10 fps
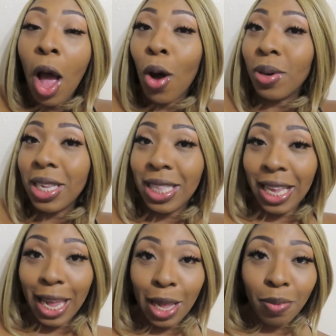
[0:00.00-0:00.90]
on the
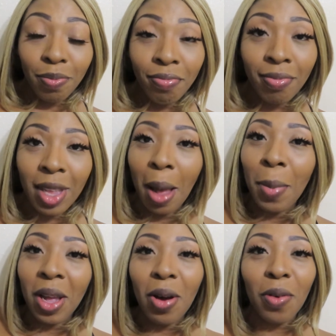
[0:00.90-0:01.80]
sink I'm
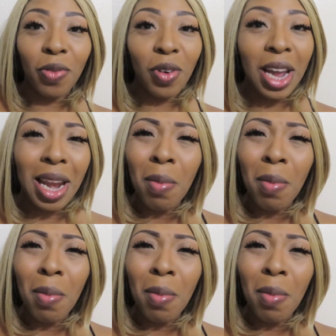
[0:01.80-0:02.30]
gonna go up front.